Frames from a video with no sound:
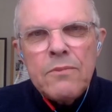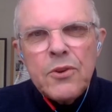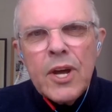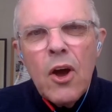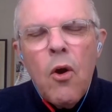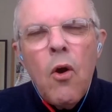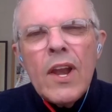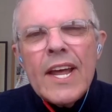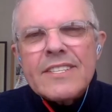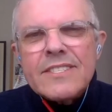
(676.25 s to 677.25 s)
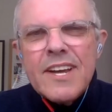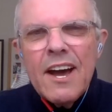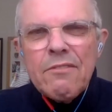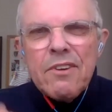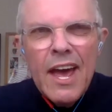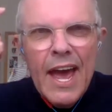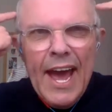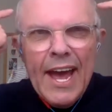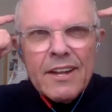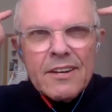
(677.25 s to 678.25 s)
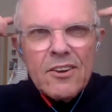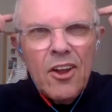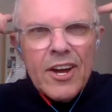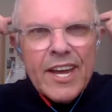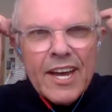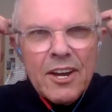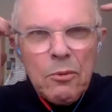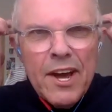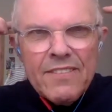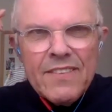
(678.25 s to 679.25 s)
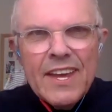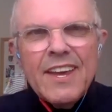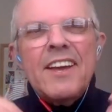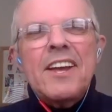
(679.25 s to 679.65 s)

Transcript: doing all that stuff and locking it away in there.